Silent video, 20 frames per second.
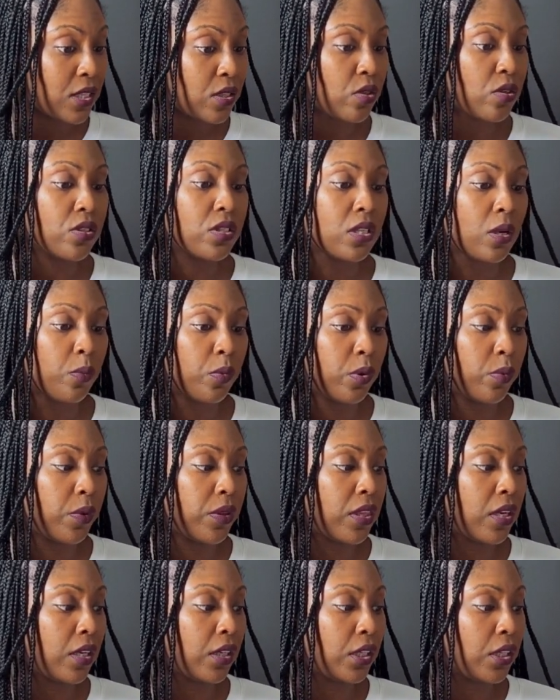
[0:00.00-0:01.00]
or someone with
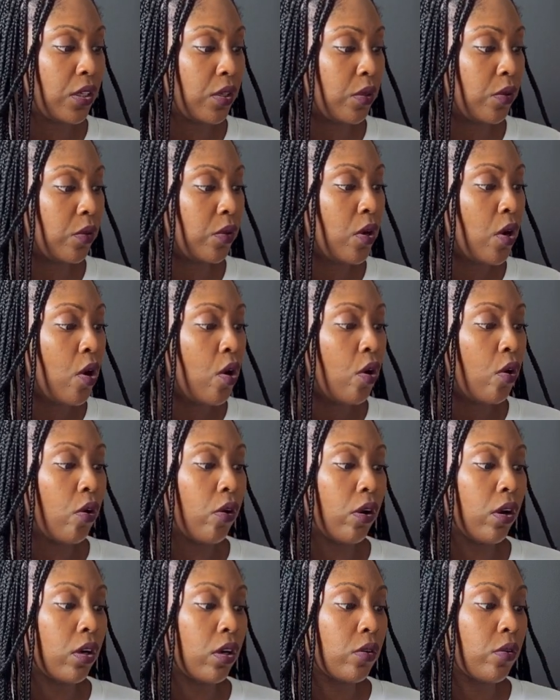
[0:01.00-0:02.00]
an acute
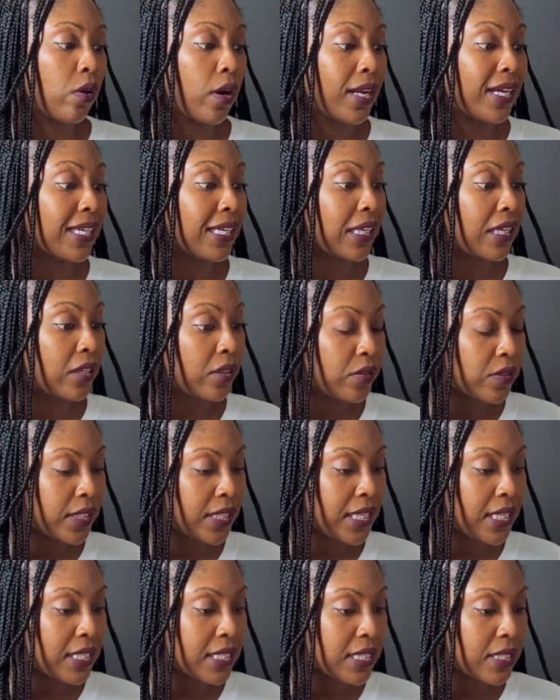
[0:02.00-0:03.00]
or chronic
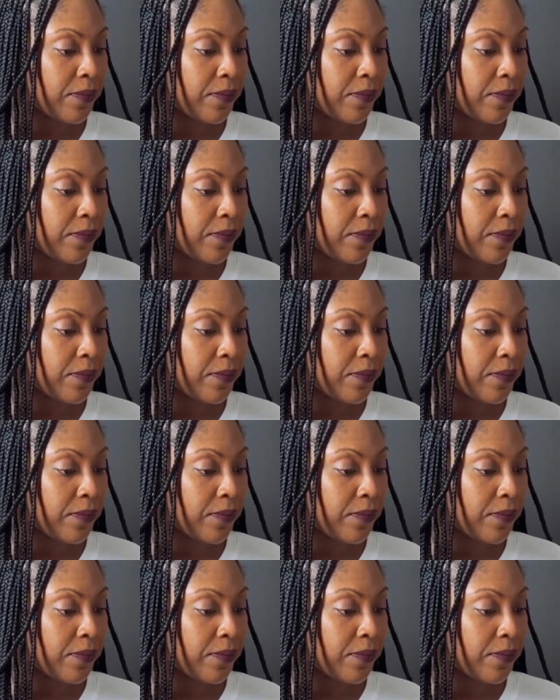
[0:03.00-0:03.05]
illness,